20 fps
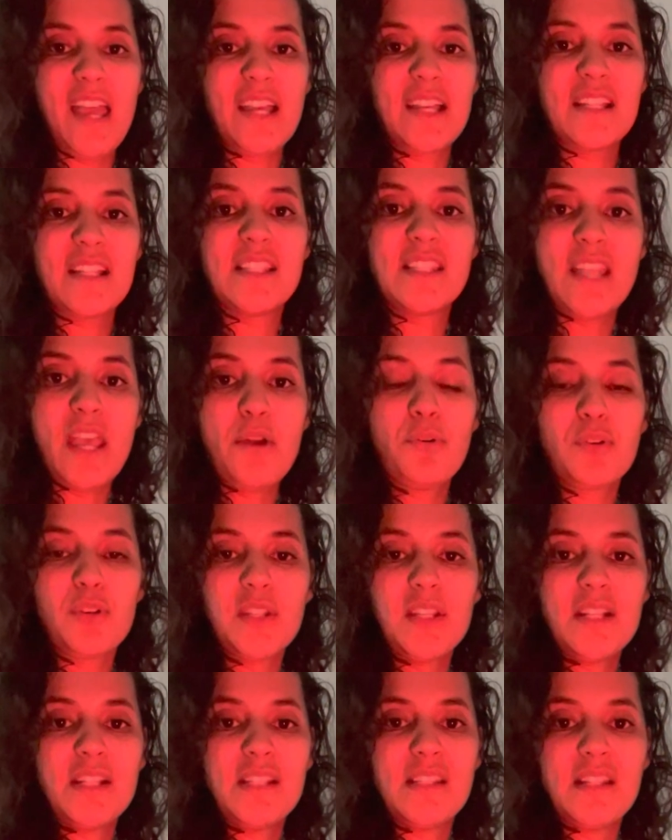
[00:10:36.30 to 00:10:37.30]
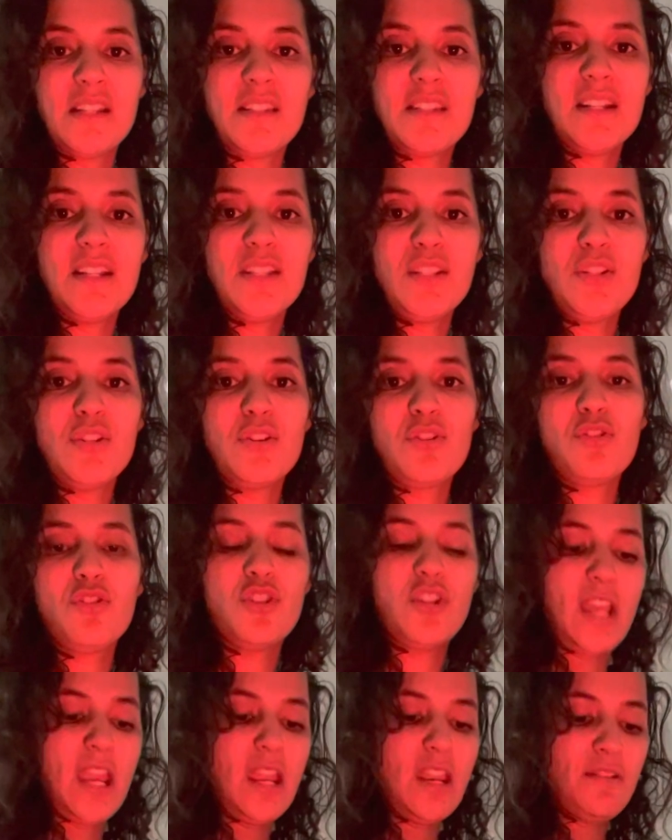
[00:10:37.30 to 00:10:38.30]
sacral existence, your
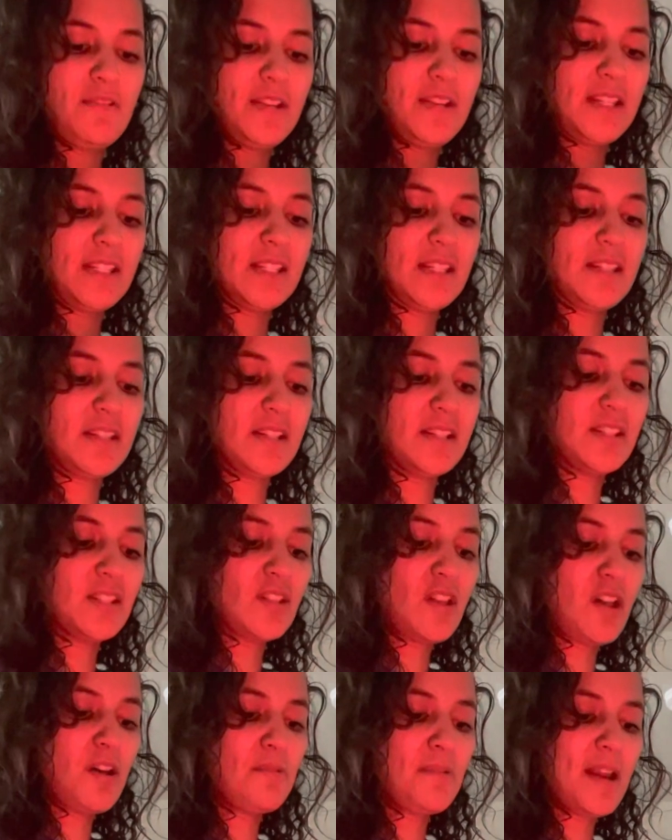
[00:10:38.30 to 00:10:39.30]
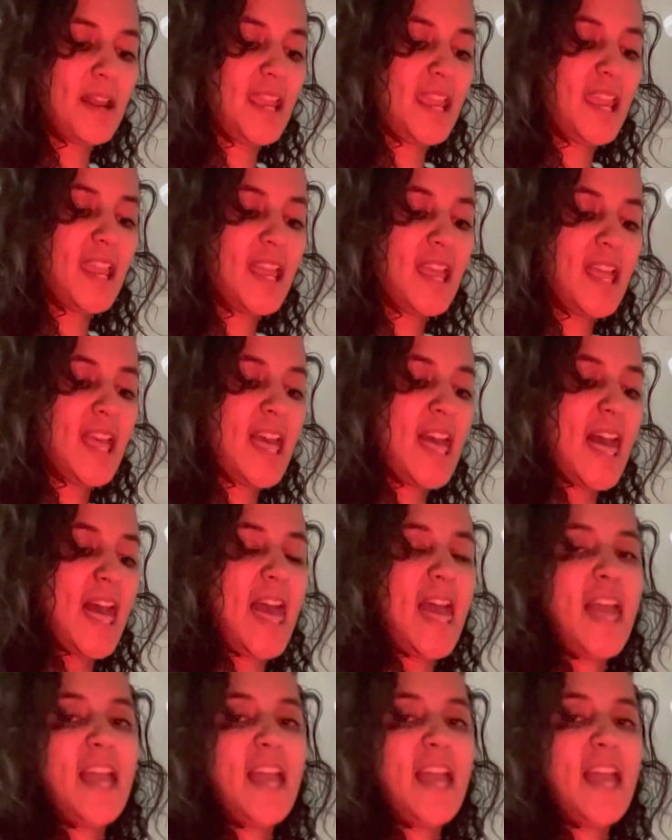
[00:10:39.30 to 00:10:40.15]
creative existence already,